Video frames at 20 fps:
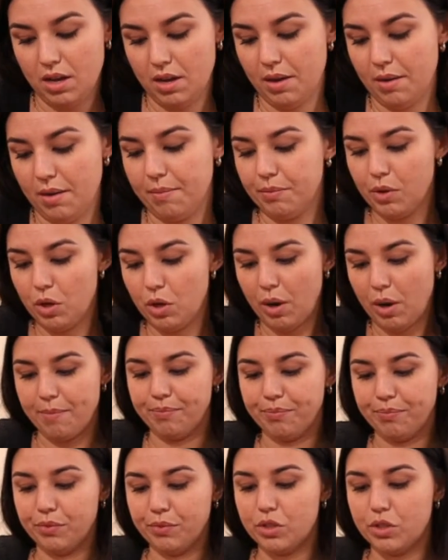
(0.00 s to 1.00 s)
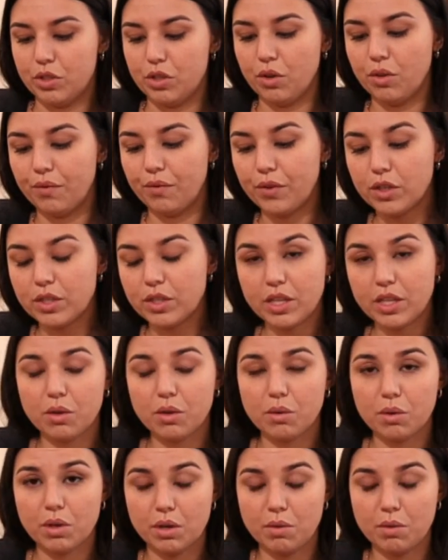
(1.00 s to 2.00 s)
Okay, so the first thing you're
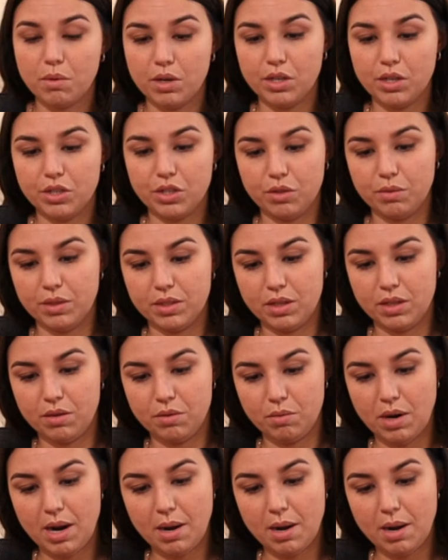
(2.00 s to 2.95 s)
going to want to do is unwrap